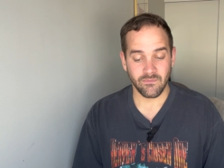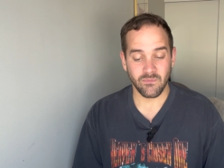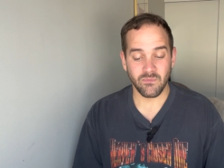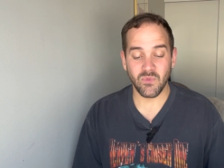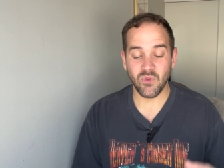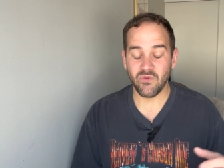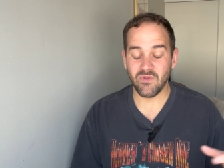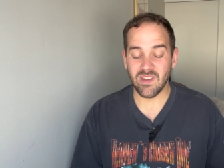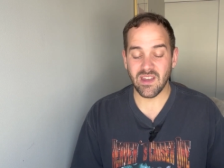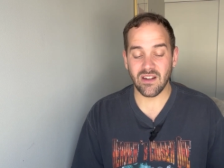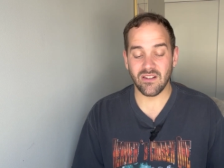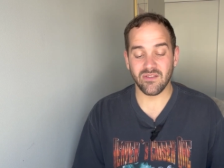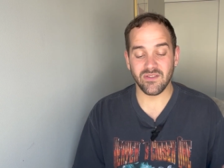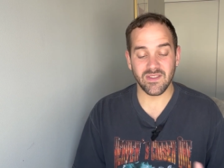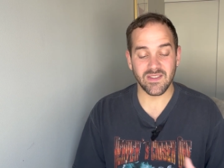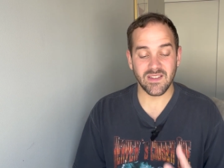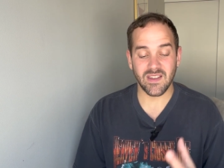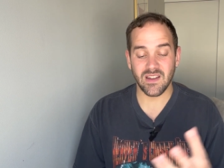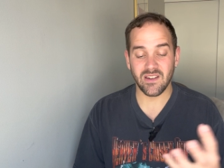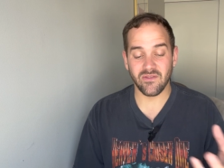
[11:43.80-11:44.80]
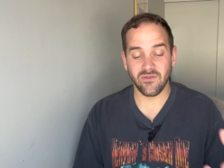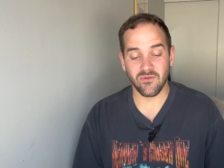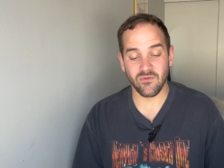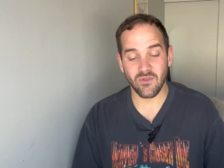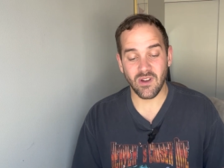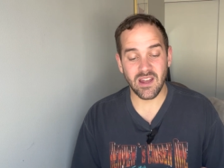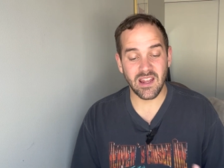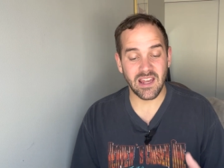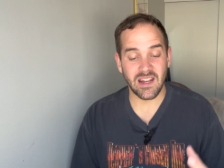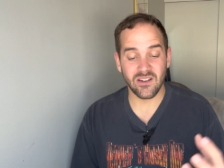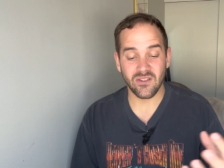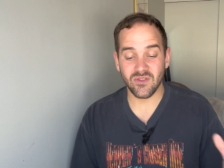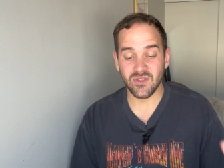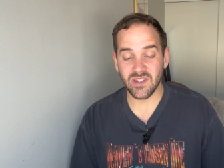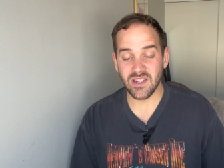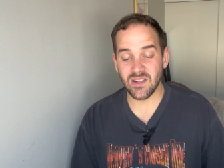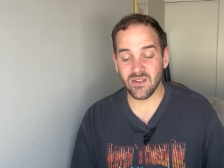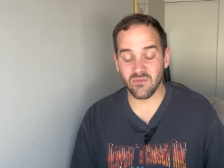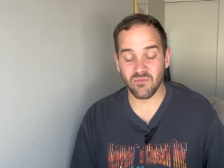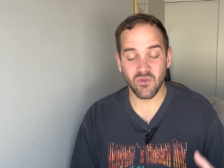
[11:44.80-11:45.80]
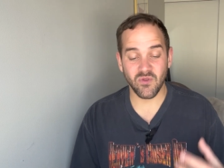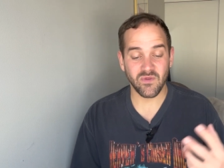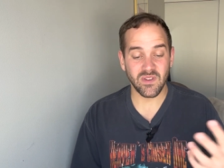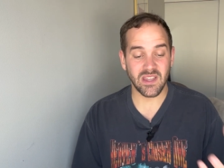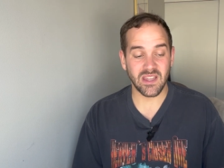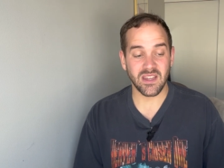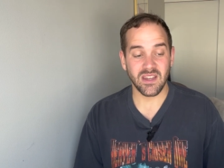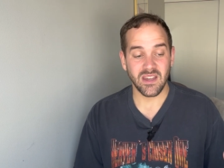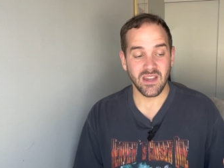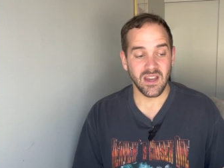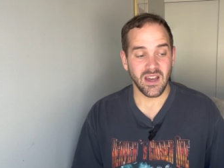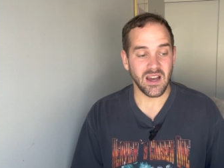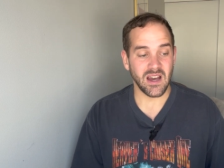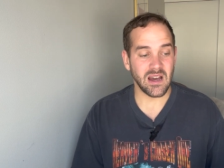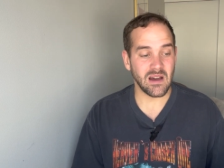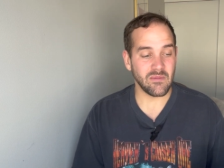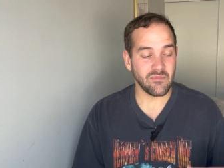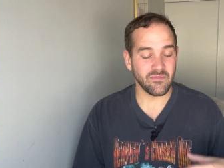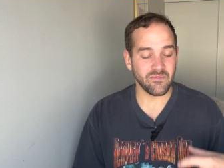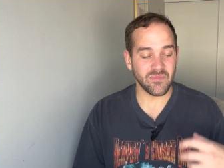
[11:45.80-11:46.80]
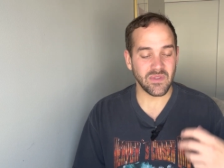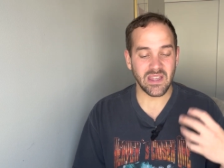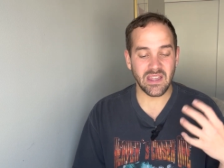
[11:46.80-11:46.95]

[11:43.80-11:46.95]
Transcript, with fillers: Moving out of this kind of rut energy or moving um,